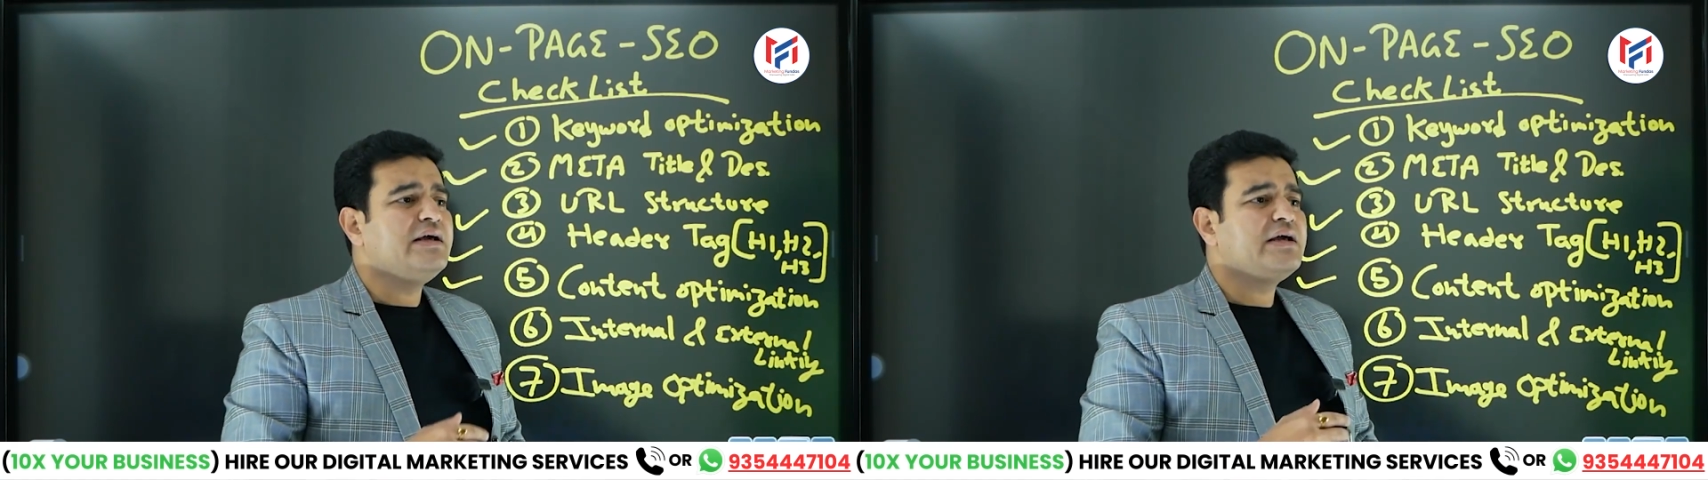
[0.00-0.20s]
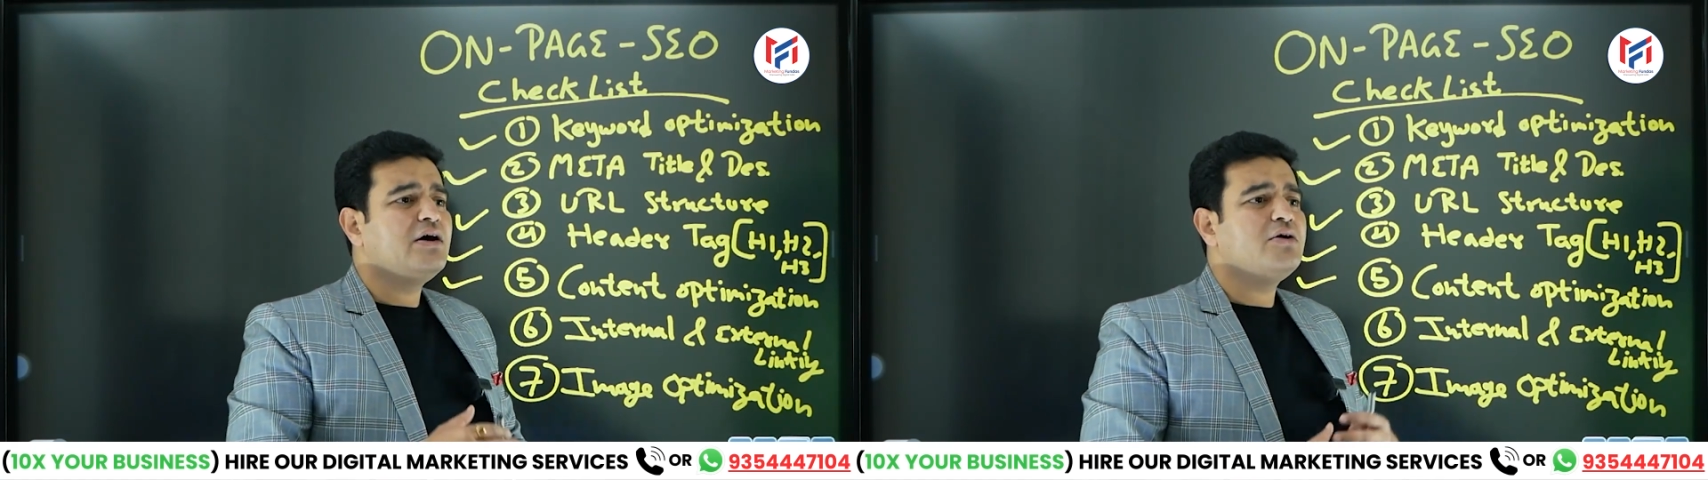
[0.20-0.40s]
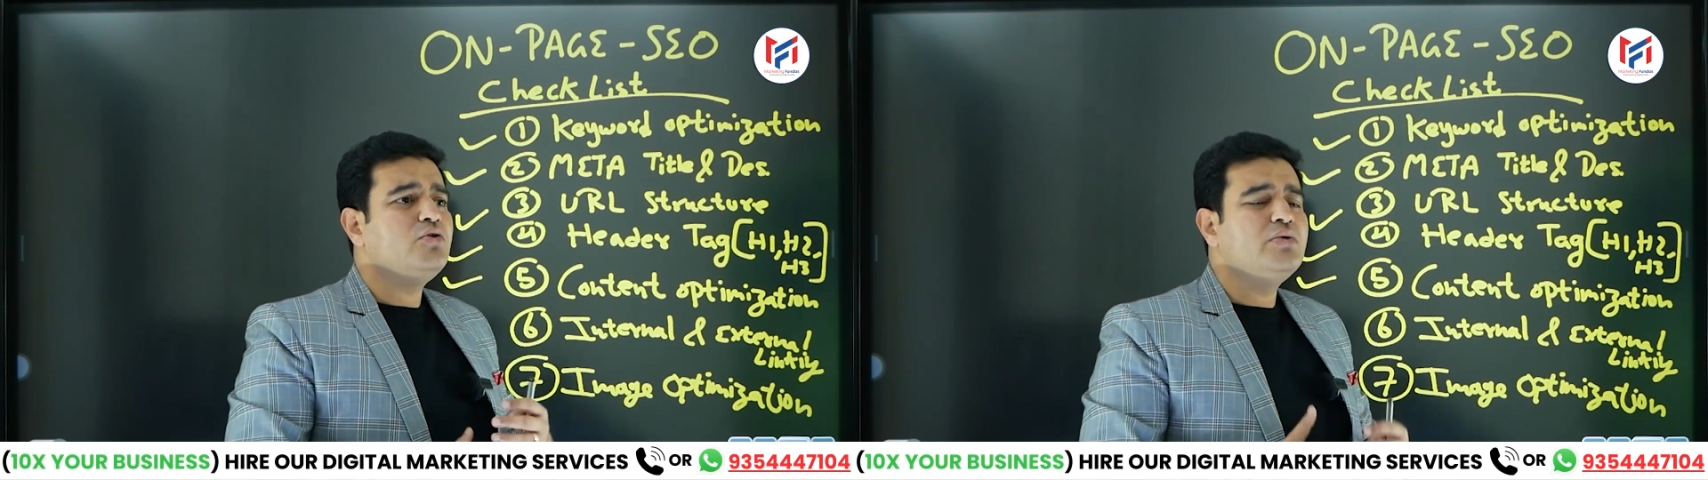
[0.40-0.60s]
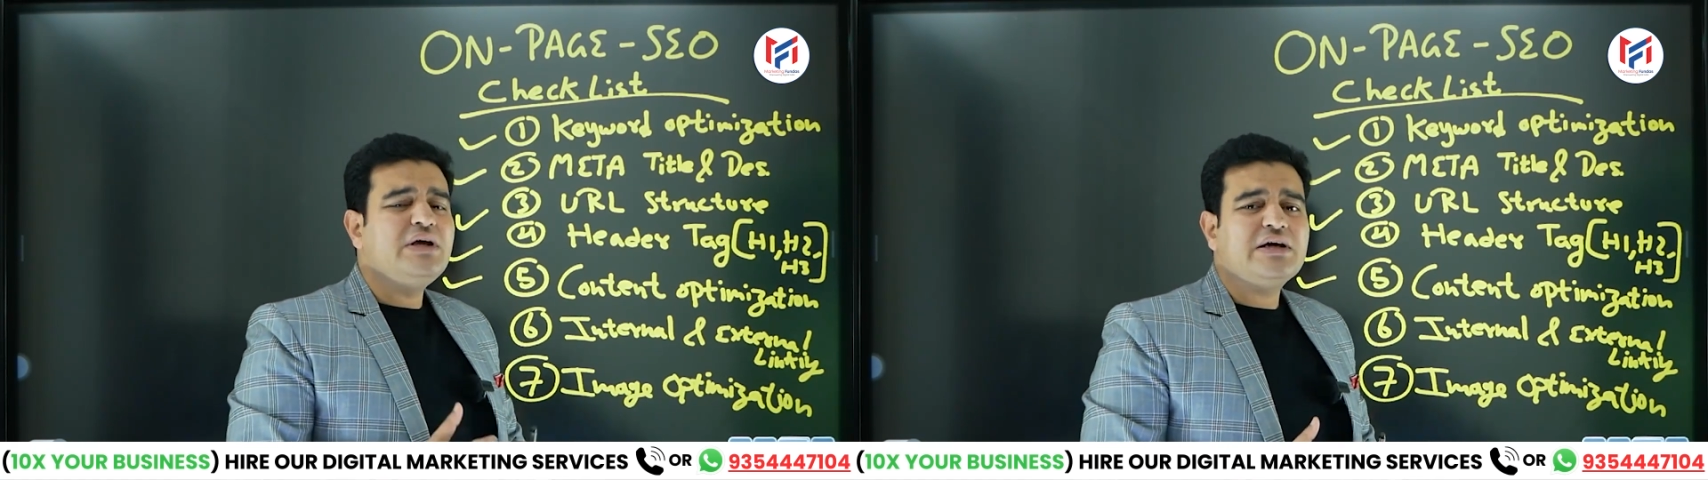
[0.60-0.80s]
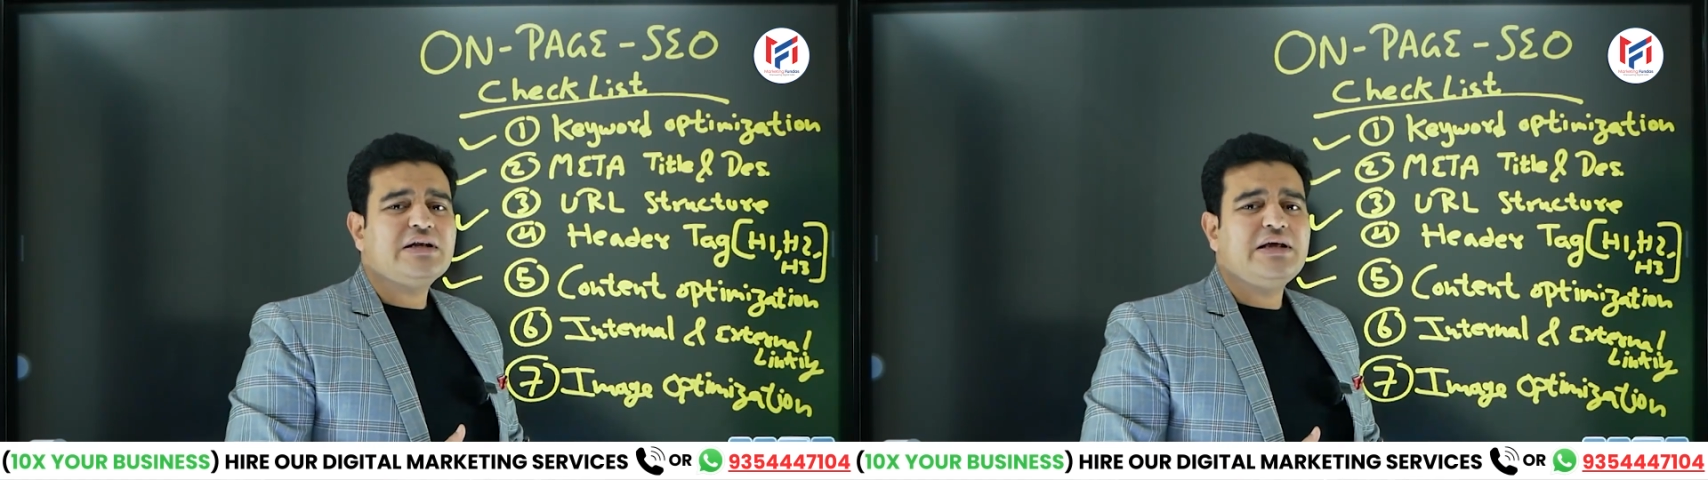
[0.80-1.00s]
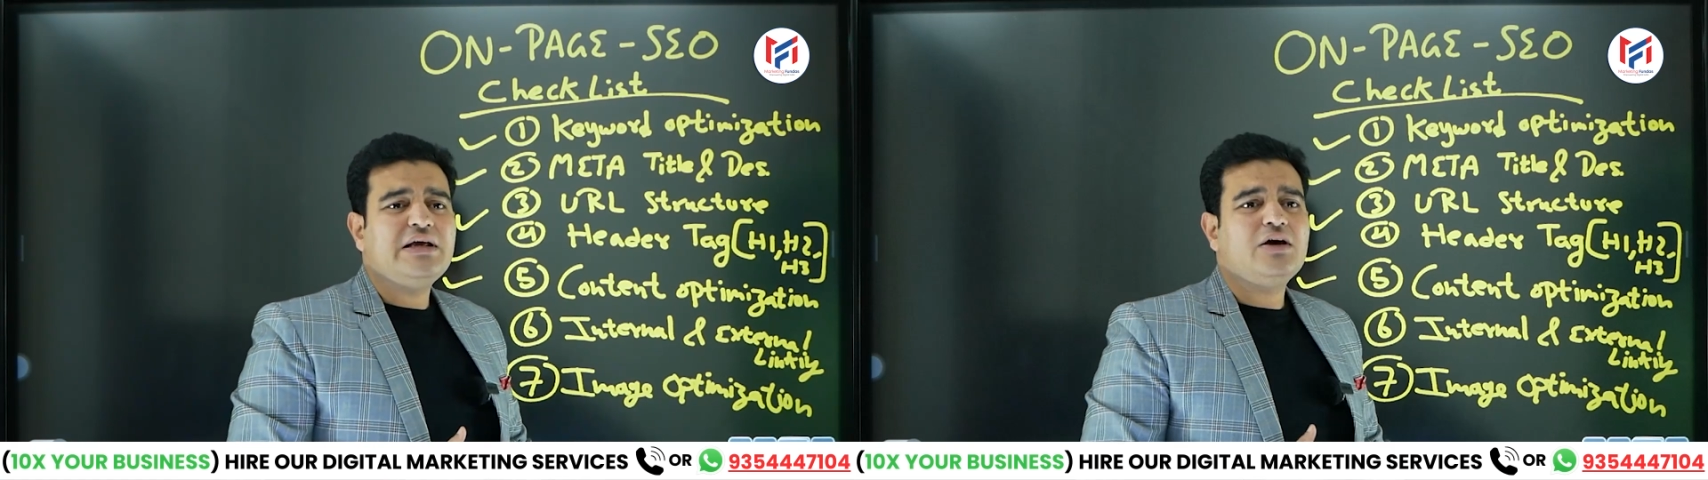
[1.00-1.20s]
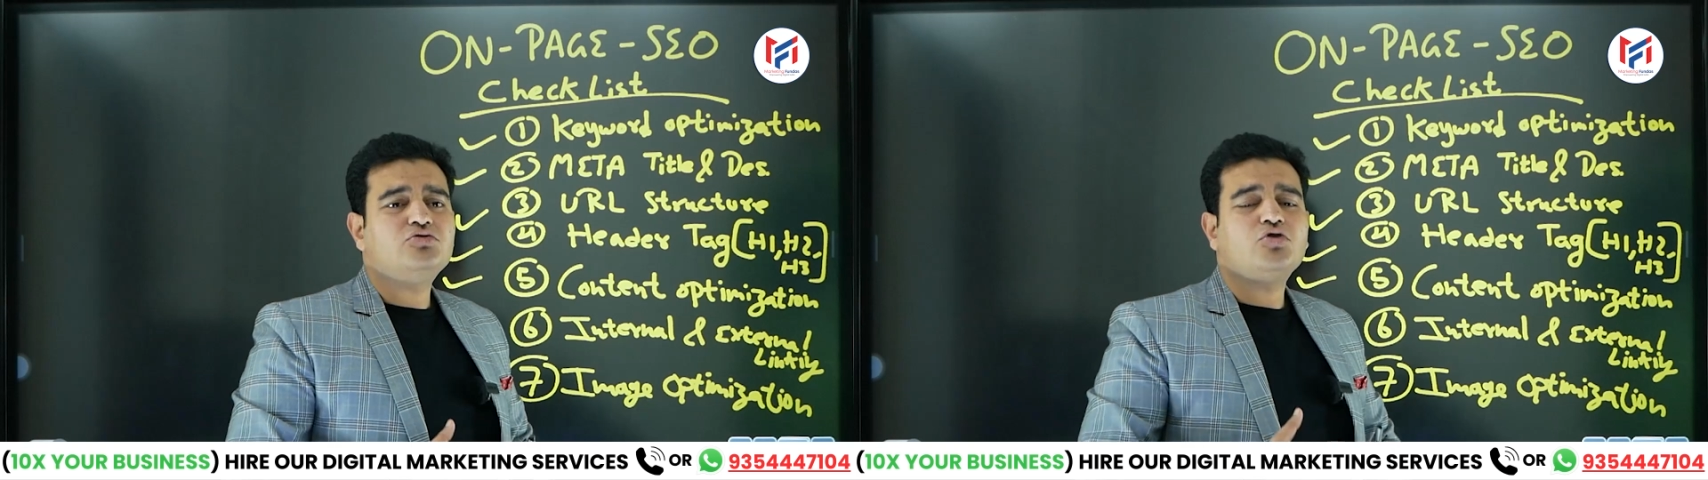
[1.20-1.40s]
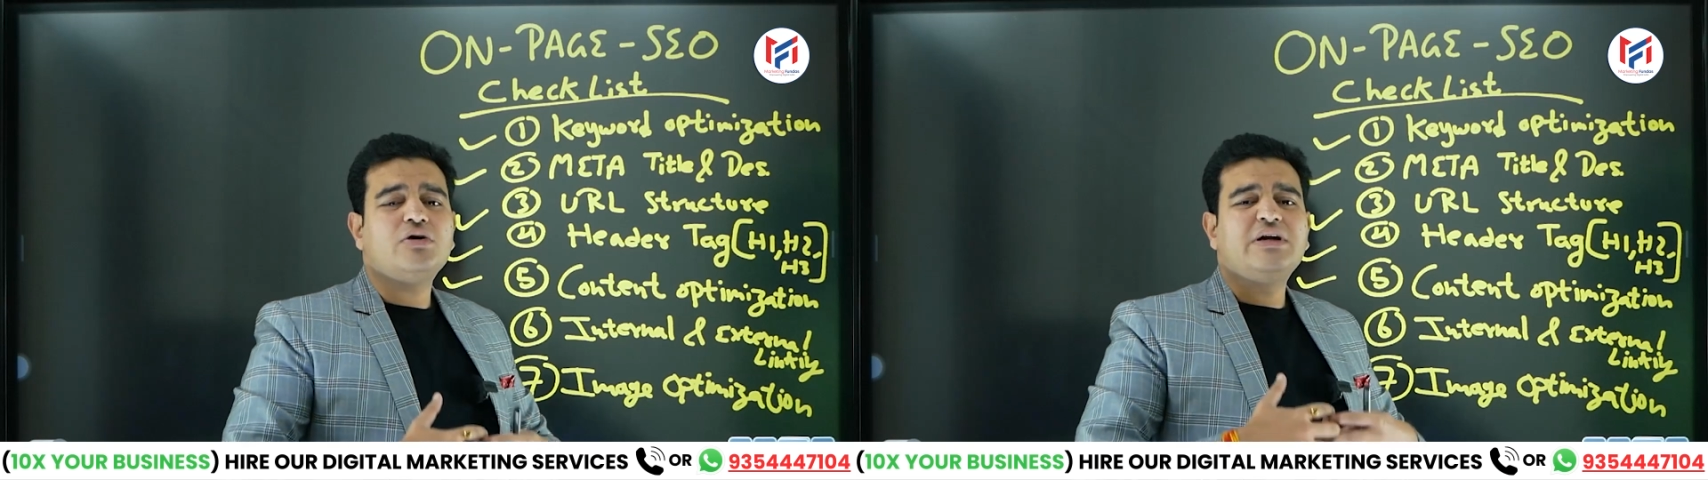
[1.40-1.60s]
lacking uniqueness or
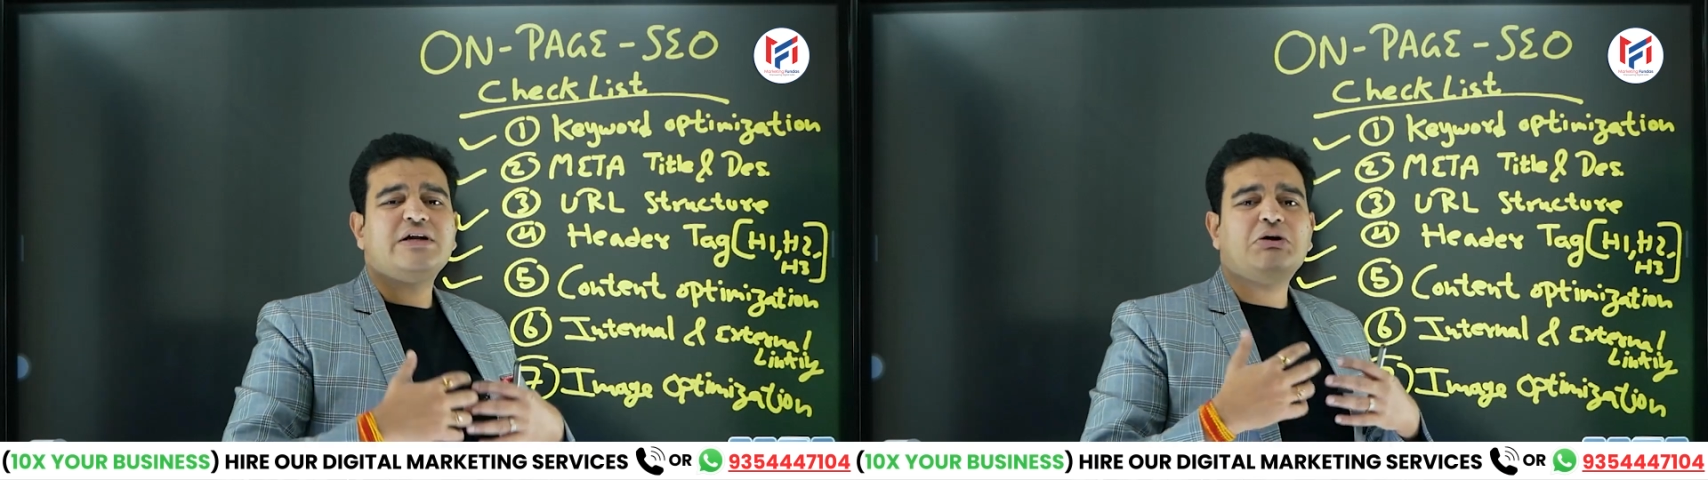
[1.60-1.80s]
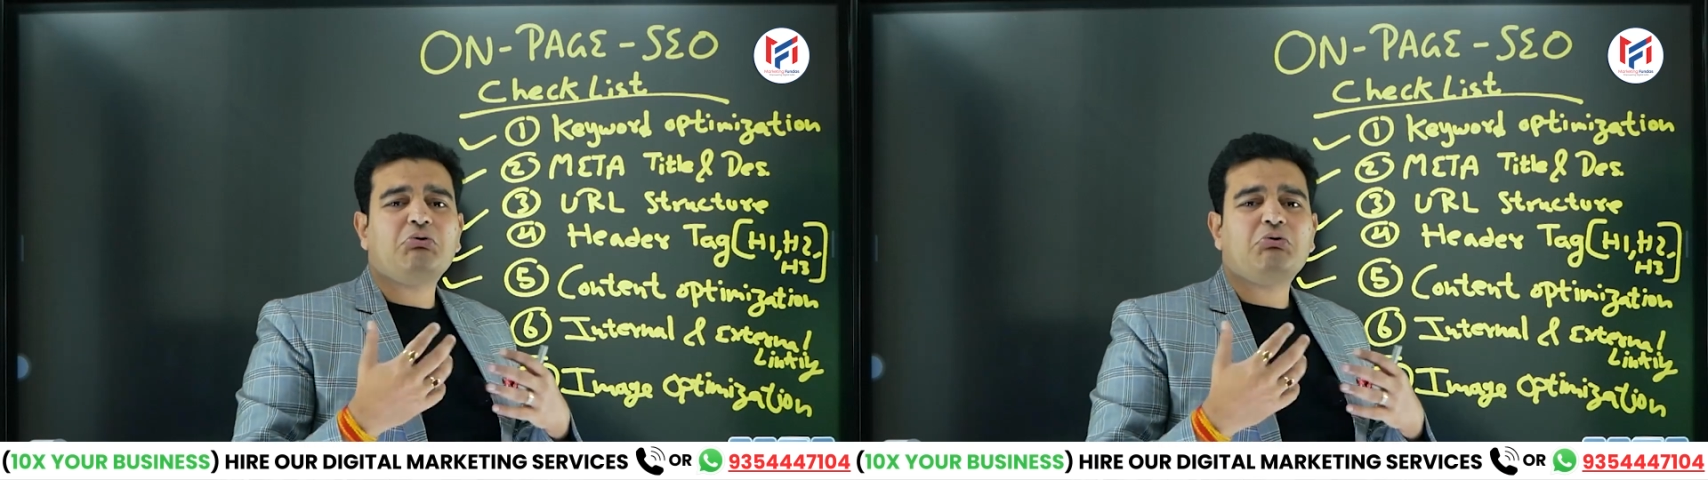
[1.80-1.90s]
simply low in